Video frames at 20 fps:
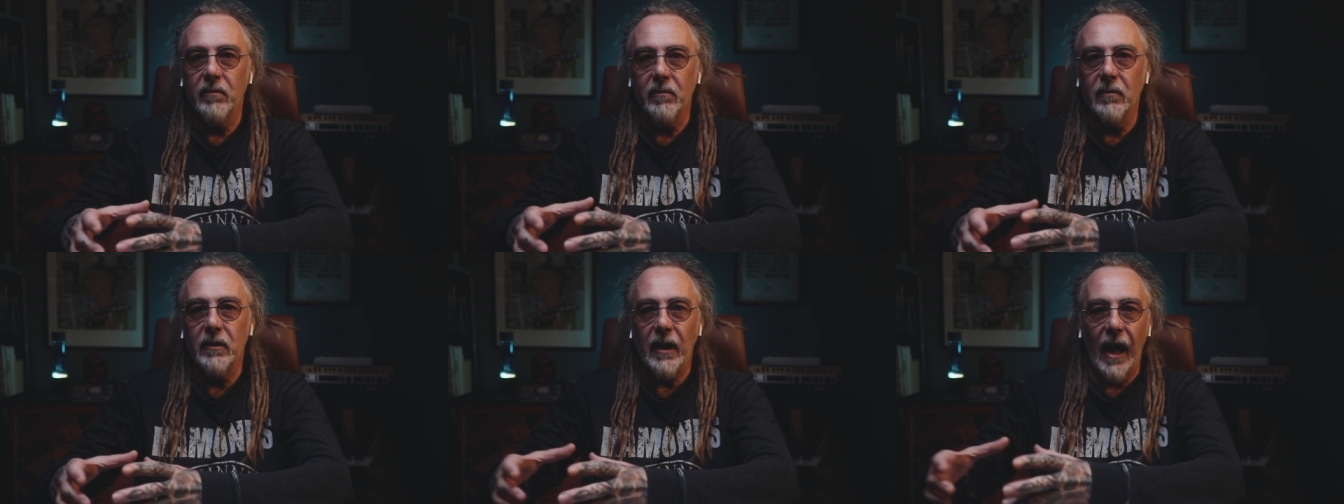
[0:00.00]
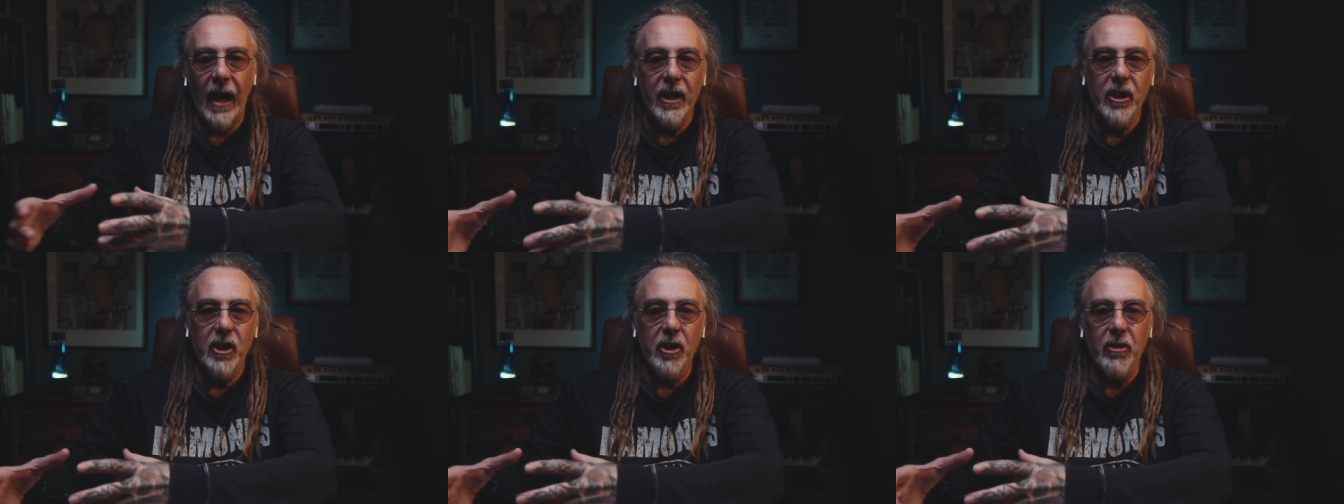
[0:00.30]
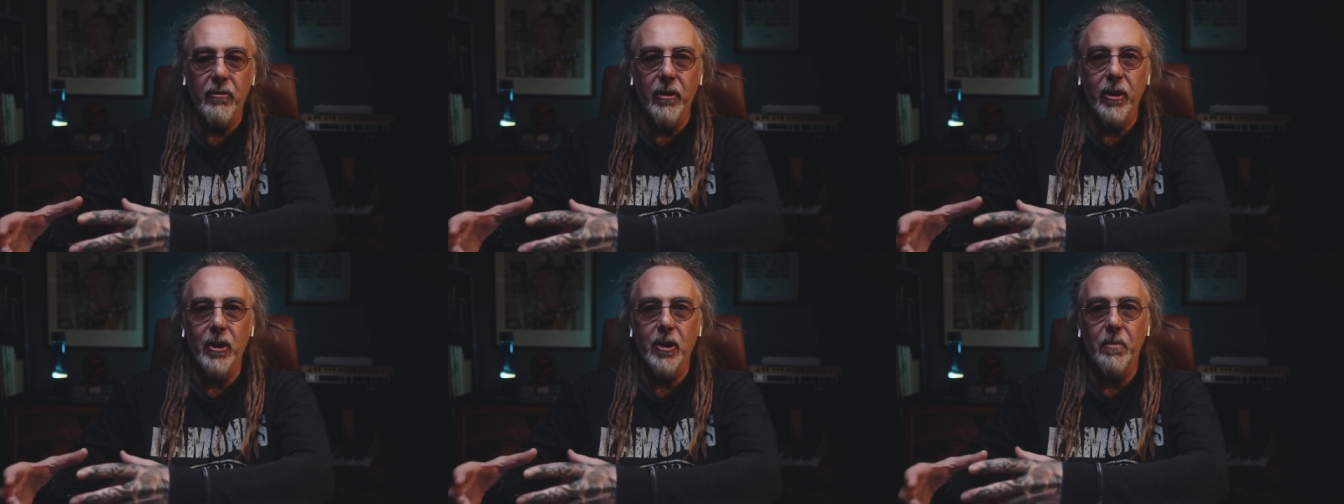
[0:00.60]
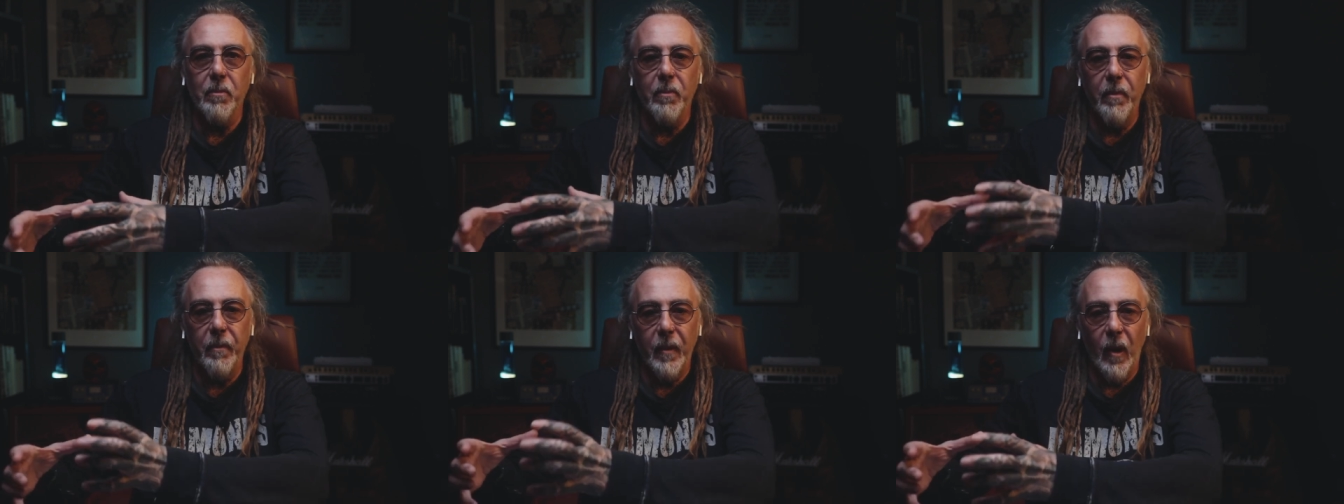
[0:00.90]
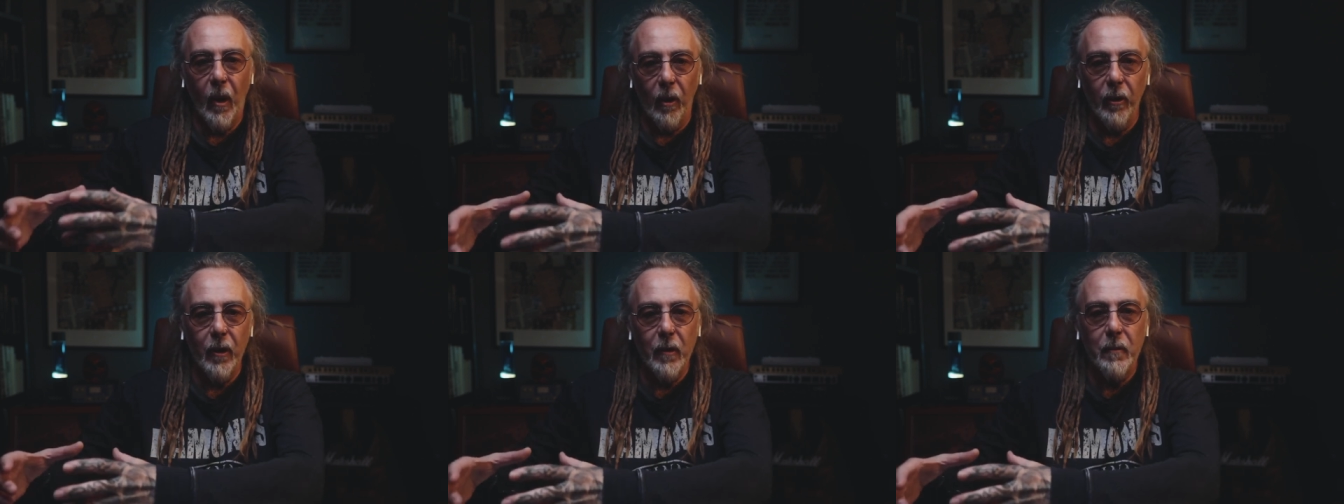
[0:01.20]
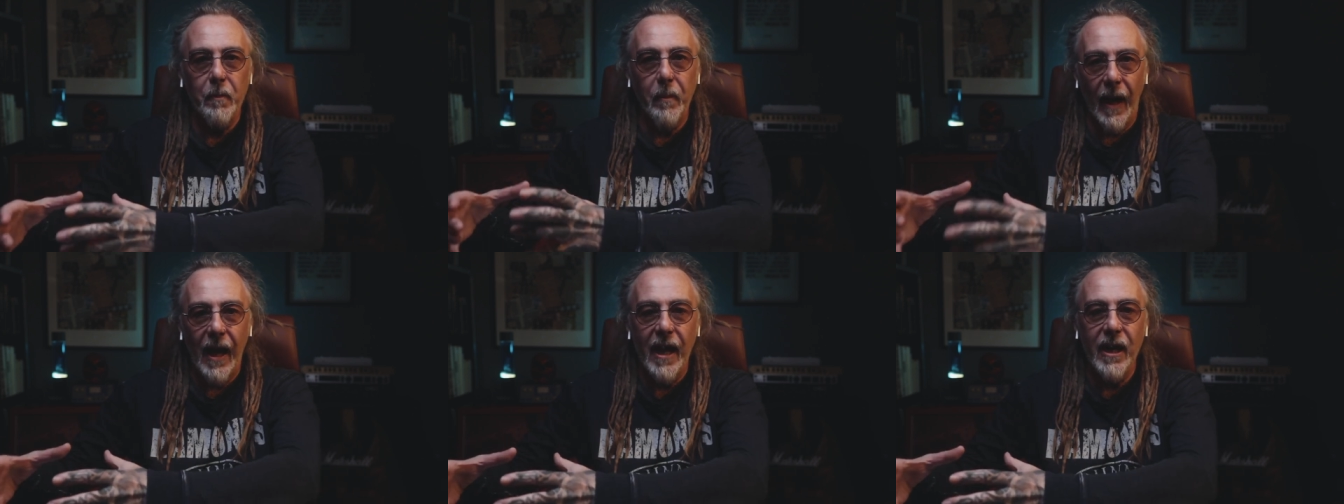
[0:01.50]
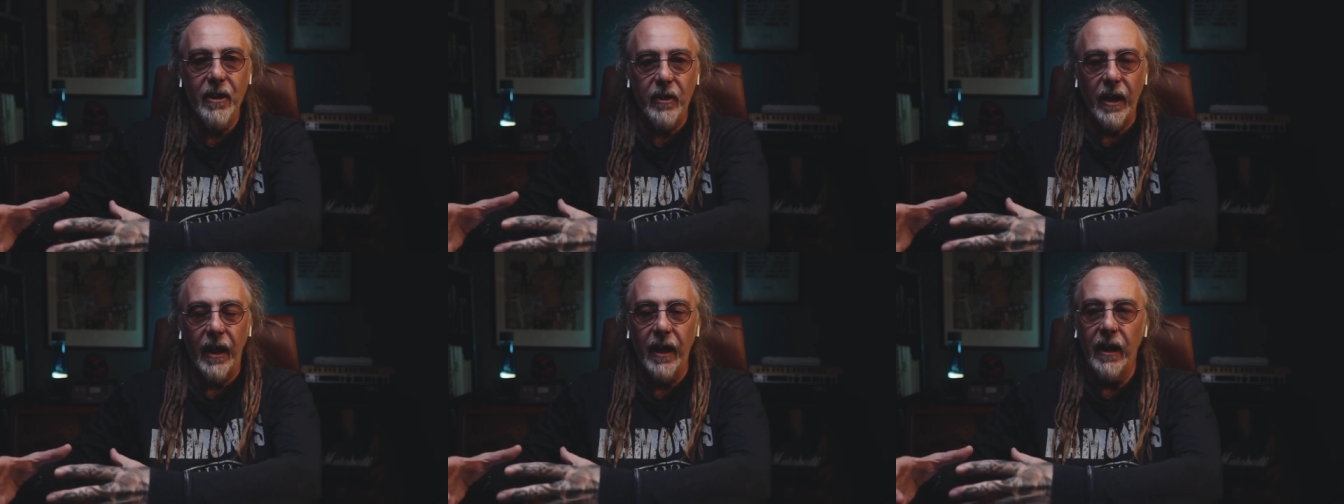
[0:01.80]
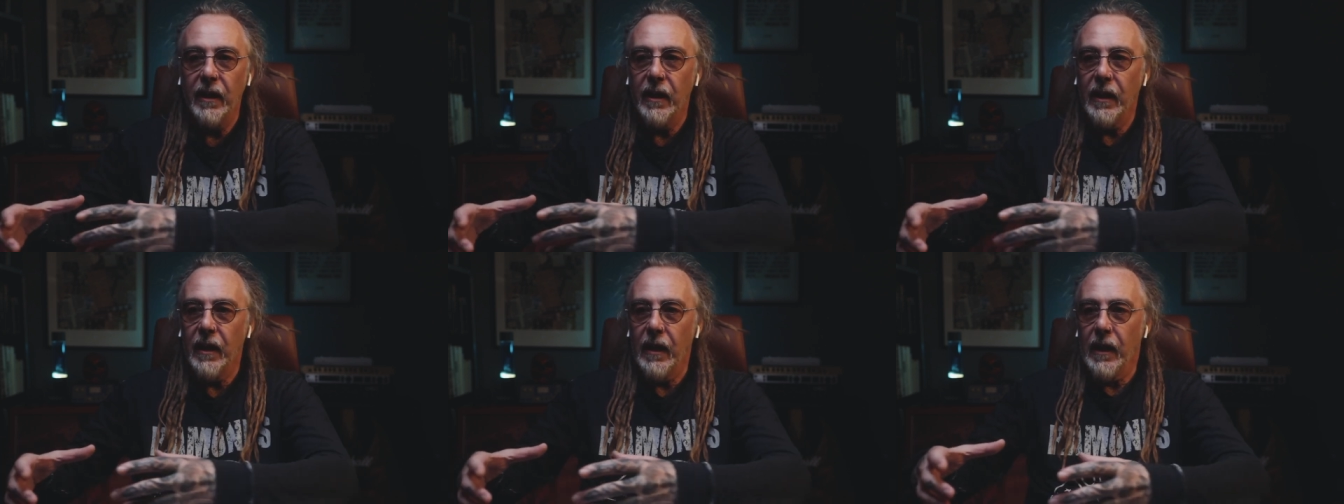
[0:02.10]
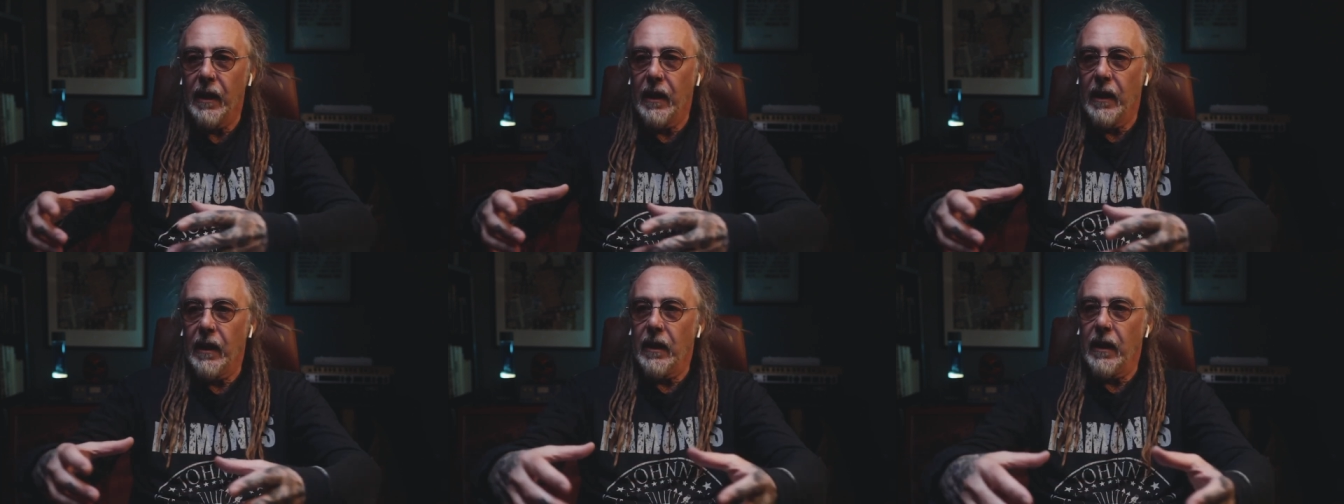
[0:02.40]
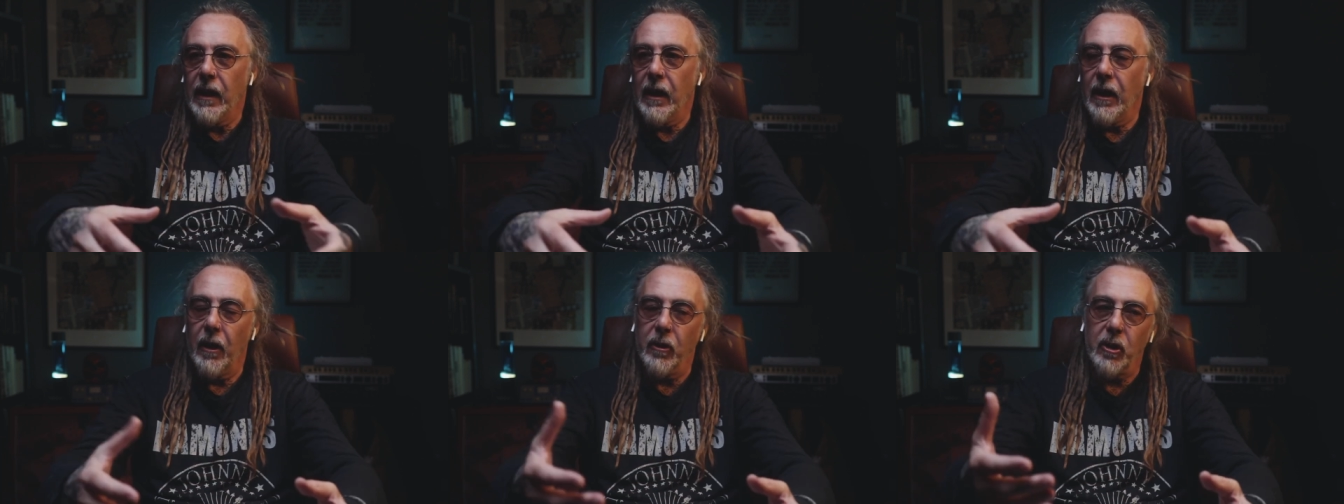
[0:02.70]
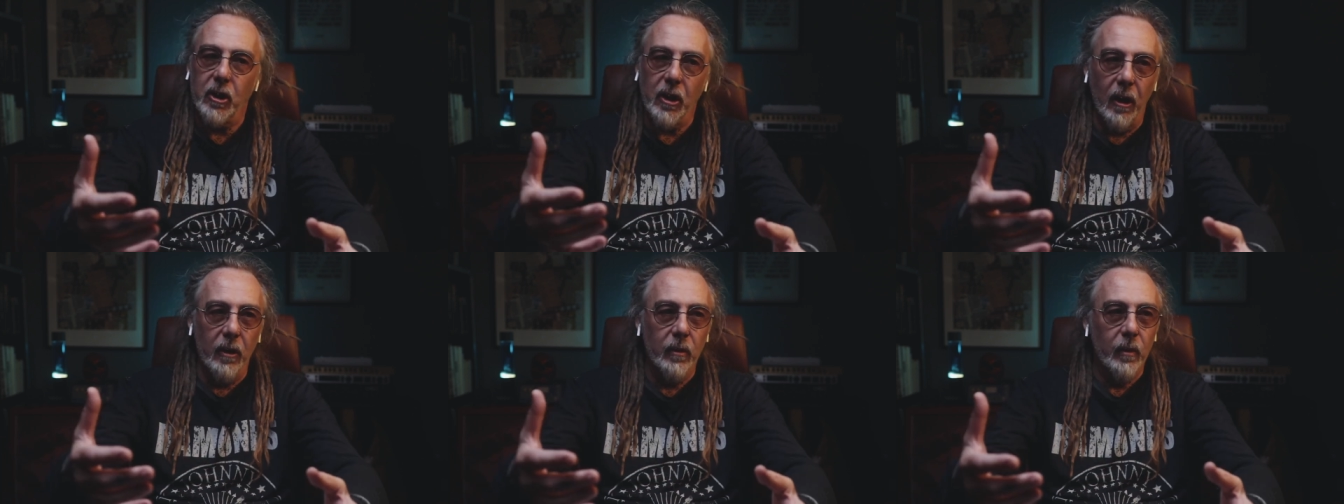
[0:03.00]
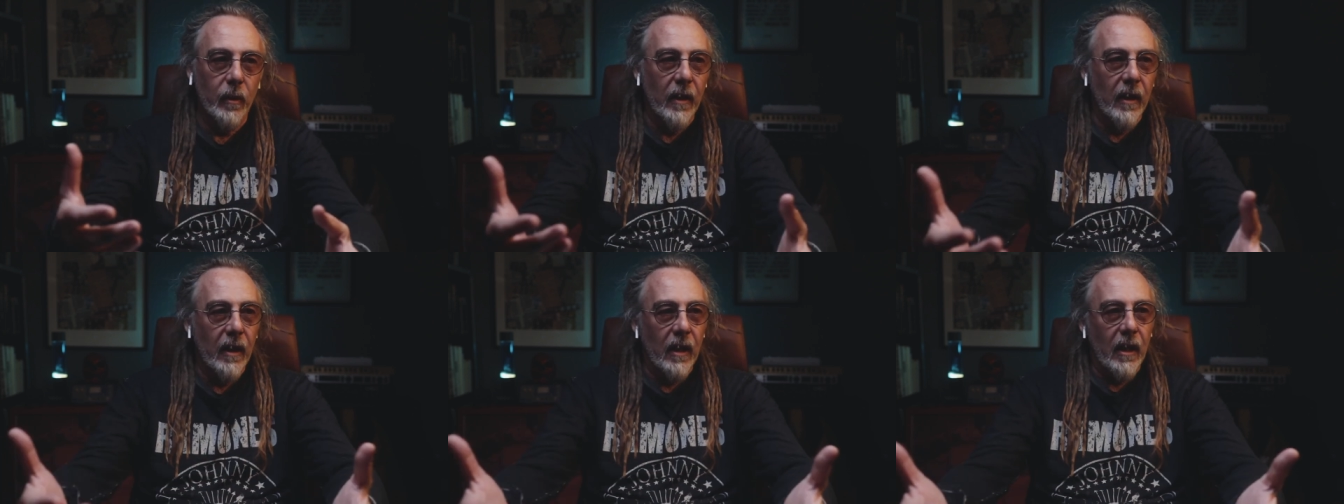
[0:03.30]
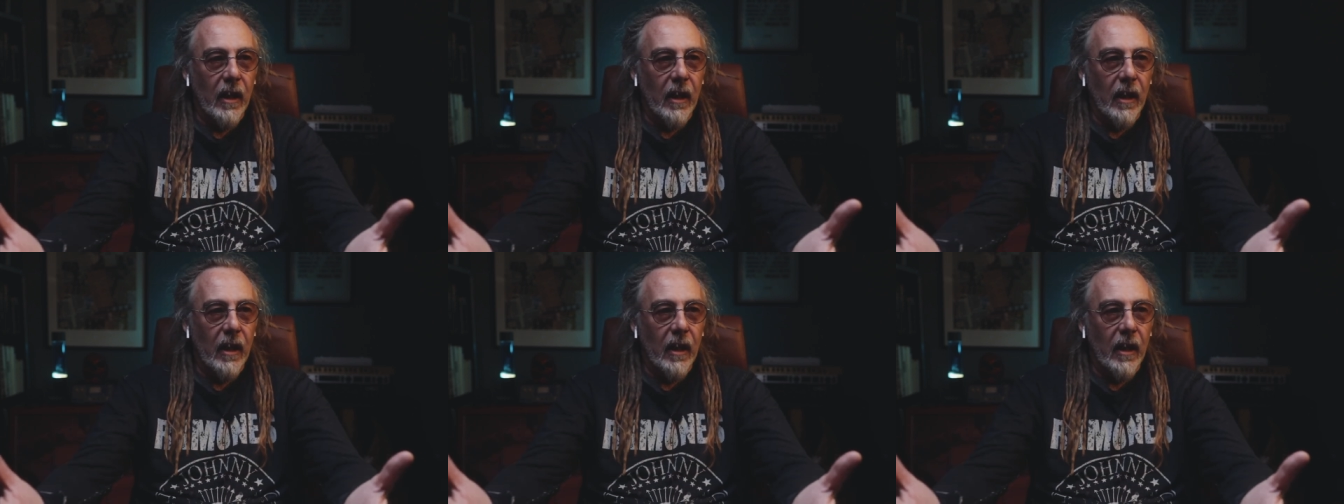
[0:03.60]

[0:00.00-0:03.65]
dangerous coloured powder. You know, so